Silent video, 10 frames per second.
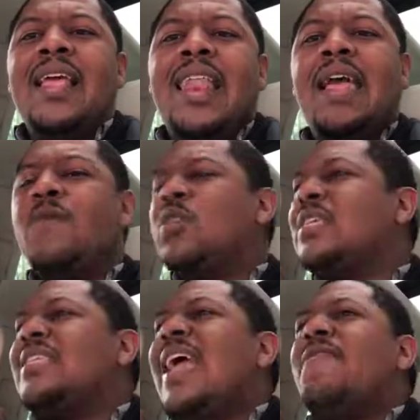Like, it was
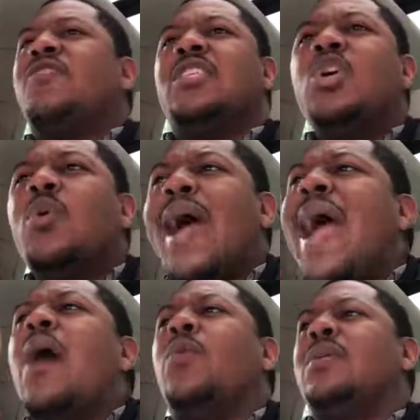just that for 2
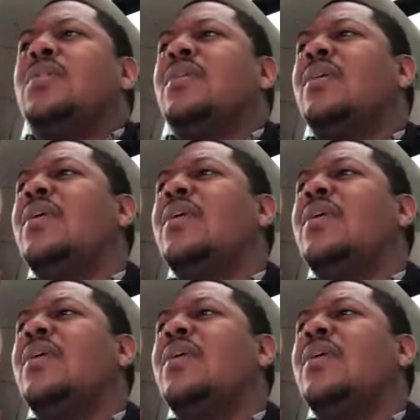hours.